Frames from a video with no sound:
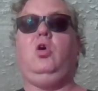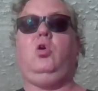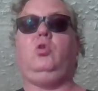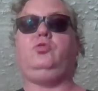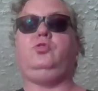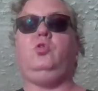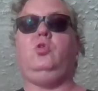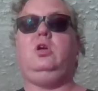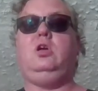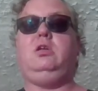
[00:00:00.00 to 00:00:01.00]

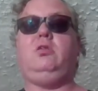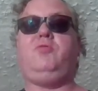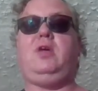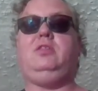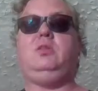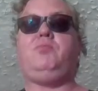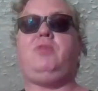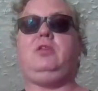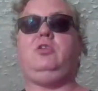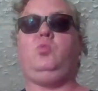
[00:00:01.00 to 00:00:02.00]
Also, you'll find that
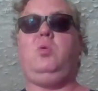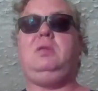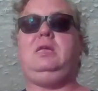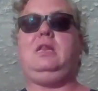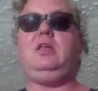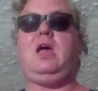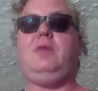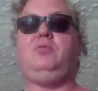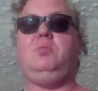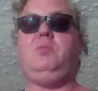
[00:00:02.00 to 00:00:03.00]
pregnant women get it
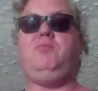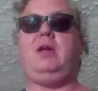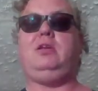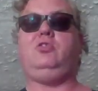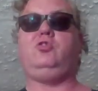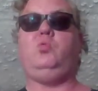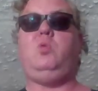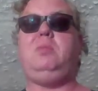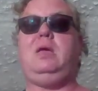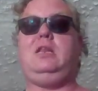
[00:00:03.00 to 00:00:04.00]
after being pregnant. Some
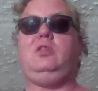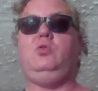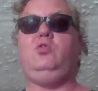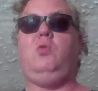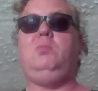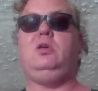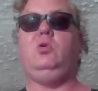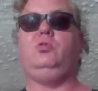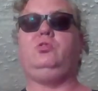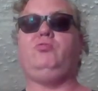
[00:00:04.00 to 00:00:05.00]
women get it, or it normally
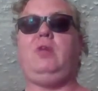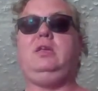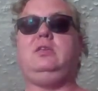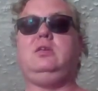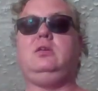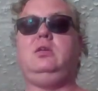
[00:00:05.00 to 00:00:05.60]
goes right.